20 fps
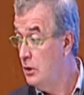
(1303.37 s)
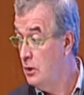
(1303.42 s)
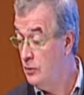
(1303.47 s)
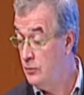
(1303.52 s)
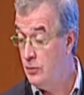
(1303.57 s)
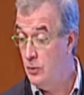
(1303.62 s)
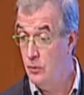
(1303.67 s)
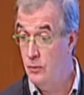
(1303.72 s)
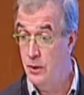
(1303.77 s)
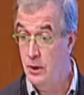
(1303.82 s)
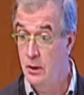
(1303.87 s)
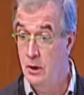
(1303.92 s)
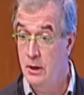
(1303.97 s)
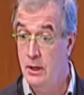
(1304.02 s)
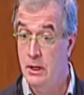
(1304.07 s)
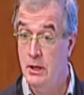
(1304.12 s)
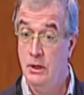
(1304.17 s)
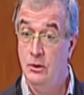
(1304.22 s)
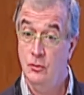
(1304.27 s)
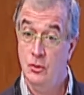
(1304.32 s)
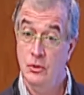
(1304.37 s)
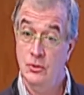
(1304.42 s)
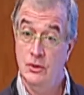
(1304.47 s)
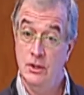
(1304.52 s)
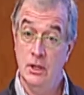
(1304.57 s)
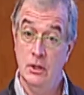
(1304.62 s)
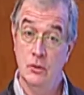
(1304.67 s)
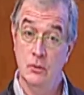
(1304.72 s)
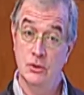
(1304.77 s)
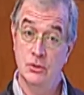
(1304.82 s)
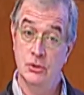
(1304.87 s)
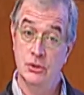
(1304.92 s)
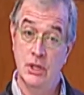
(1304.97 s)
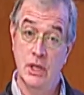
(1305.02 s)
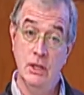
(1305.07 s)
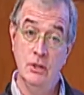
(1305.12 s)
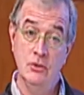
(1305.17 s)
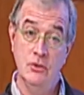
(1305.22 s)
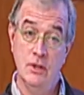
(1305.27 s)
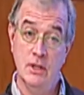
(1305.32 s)
So the interest here is
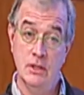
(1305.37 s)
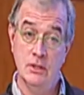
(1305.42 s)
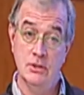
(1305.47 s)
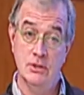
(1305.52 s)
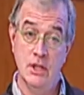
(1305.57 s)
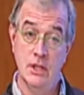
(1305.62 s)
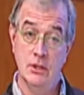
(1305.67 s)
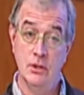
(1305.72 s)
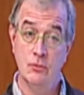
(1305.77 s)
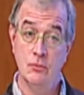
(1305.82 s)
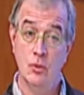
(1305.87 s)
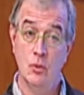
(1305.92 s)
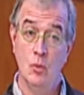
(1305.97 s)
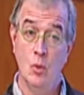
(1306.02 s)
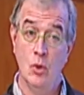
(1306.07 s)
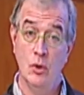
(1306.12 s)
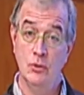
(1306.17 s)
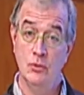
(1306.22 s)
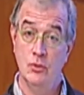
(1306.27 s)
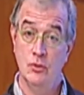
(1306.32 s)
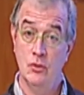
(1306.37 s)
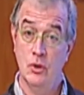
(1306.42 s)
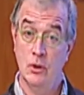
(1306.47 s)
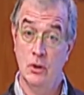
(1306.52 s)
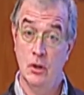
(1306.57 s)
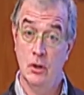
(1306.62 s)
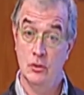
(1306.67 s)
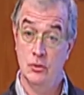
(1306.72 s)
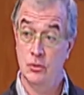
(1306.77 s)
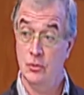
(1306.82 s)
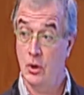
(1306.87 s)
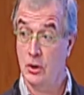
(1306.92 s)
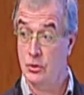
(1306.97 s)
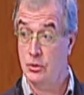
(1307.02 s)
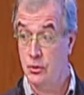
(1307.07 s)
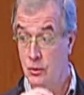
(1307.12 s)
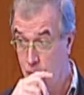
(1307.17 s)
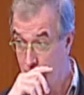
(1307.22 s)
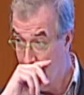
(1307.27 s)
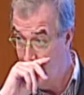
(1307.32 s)
change the incentive reward uh,
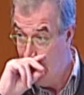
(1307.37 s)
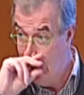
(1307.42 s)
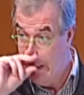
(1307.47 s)
structure.